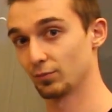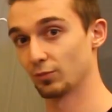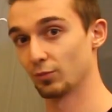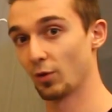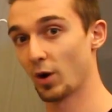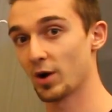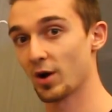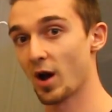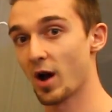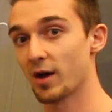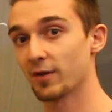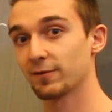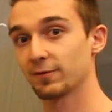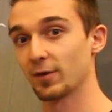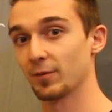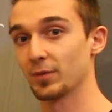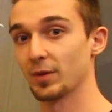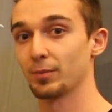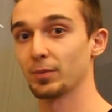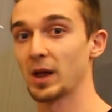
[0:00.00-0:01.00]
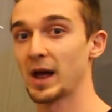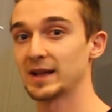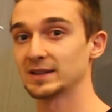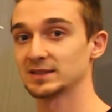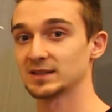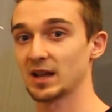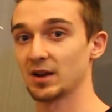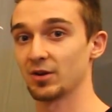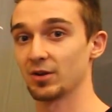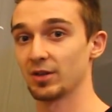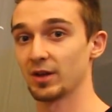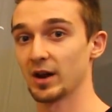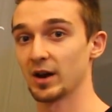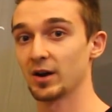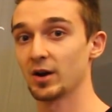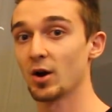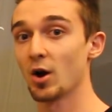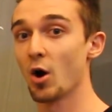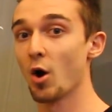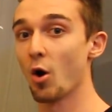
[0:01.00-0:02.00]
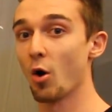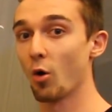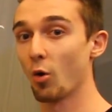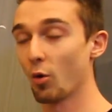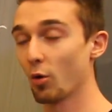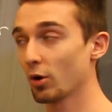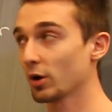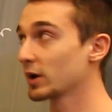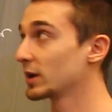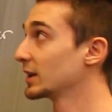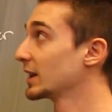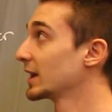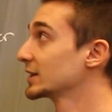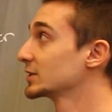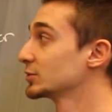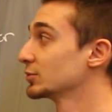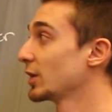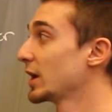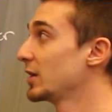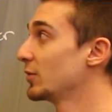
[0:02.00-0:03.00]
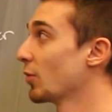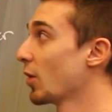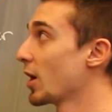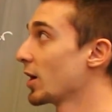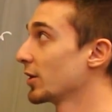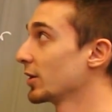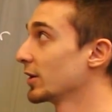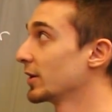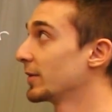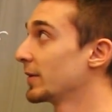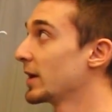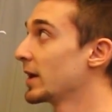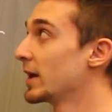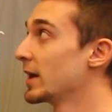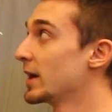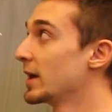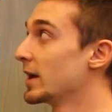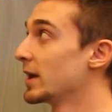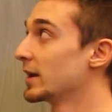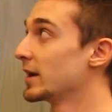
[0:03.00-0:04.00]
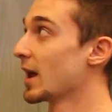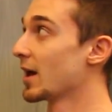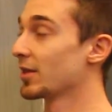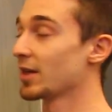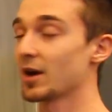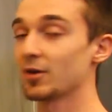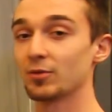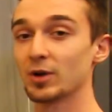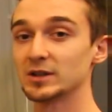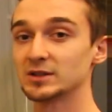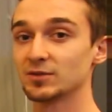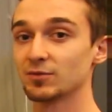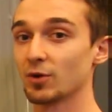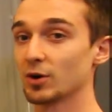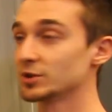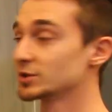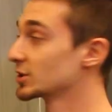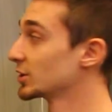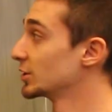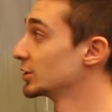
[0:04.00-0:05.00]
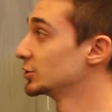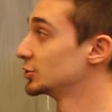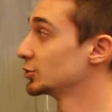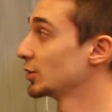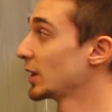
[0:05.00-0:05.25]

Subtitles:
runoff from the plants that are there or collects rainwater. Now that reservoir is going to